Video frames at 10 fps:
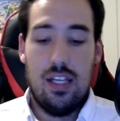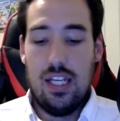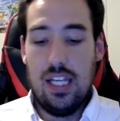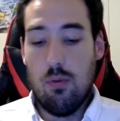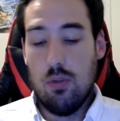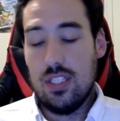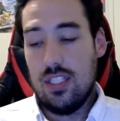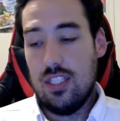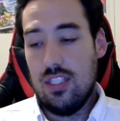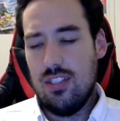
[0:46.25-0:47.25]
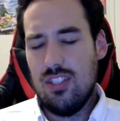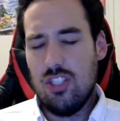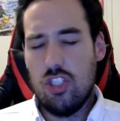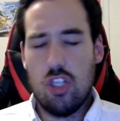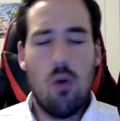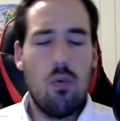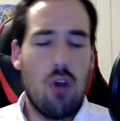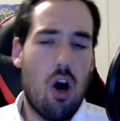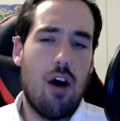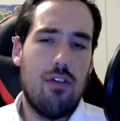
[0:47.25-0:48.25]
it was shown
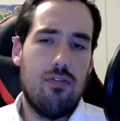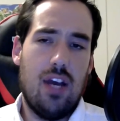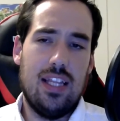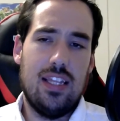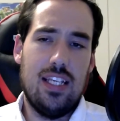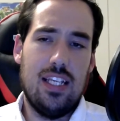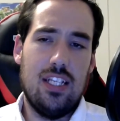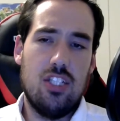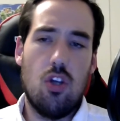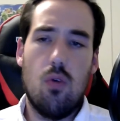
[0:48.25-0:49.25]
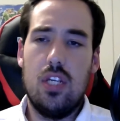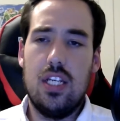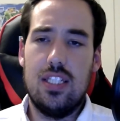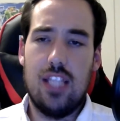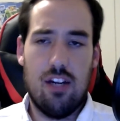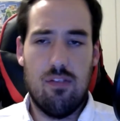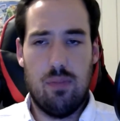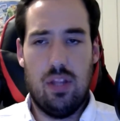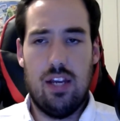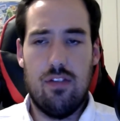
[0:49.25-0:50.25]
off at the Sony State of
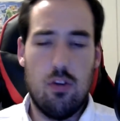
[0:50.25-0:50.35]
Play a few